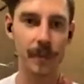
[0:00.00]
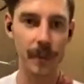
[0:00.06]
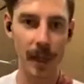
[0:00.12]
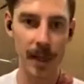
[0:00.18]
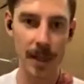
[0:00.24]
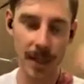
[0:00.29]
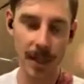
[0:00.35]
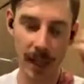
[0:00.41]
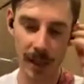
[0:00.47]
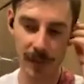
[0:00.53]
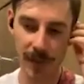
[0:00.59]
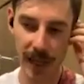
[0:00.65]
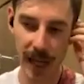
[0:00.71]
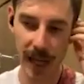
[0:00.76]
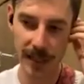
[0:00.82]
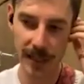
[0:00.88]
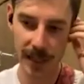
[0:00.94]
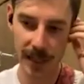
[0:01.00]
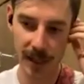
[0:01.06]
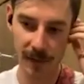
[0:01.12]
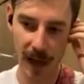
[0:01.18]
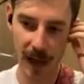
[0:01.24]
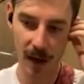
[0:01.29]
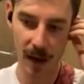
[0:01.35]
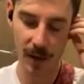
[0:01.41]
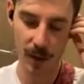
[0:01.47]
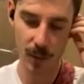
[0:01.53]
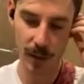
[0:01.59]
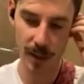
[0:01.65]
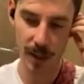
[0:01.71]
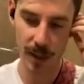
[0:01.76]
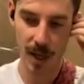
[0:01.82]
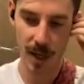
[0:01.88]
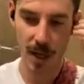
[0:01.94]
It's kind of the idea of how you
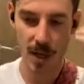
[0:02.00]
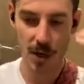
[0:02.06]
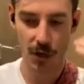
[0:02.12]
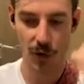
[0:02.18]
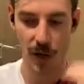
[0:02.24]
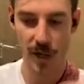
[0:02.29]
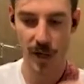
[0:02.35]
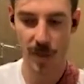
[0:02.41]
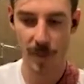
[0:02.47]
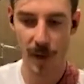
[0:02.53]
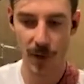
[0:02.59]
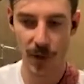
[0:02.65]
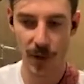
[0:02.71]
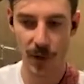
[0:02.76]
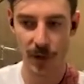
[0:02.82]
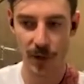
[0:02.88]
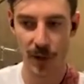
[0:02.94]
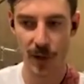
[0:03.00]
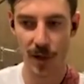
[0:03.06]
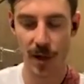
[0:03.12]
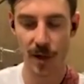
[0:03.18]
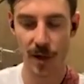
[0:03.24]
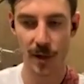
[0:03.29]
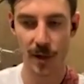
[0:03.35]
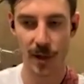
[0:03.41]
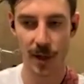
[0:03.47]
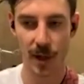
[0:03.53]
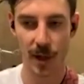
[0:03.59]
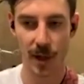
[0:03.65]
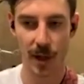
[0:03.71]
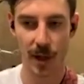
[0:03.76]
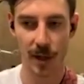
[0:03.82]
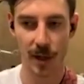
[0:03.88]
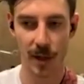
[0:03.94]
would transpose certain
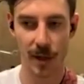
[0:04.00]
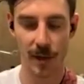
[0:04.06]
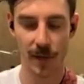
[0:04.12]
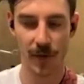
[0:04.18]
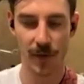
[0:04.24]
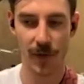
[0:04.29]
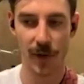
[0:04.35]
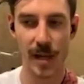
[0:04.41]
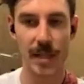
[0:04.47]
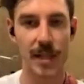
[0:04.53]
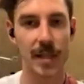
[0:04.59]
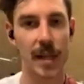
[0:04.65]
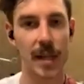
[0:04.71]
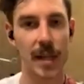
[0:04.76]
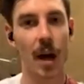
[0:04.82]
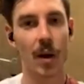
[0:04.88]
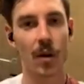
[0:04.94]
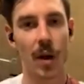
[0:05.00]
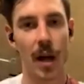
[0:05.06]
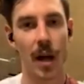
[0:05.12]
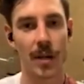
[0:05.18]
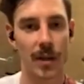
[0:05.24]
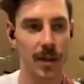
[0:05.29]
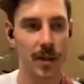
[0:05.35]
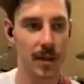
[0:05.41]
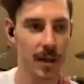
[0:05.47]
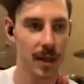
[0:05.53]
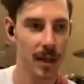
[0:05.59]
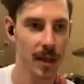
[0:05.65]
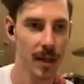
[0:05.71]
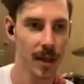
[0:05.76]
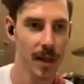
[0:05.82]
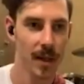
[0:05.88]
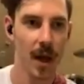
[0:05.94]
phrases across
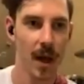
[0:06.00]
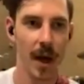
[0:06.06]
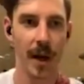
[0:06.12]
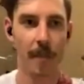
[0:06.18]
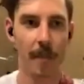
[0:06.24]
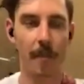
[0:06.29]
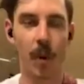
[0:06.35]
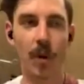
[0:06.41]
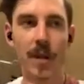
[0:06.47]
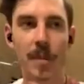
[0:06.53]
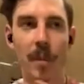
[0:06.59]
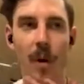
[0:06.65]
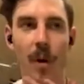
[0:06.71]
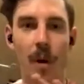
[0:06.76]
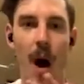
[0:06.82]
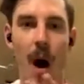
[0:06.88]
multiple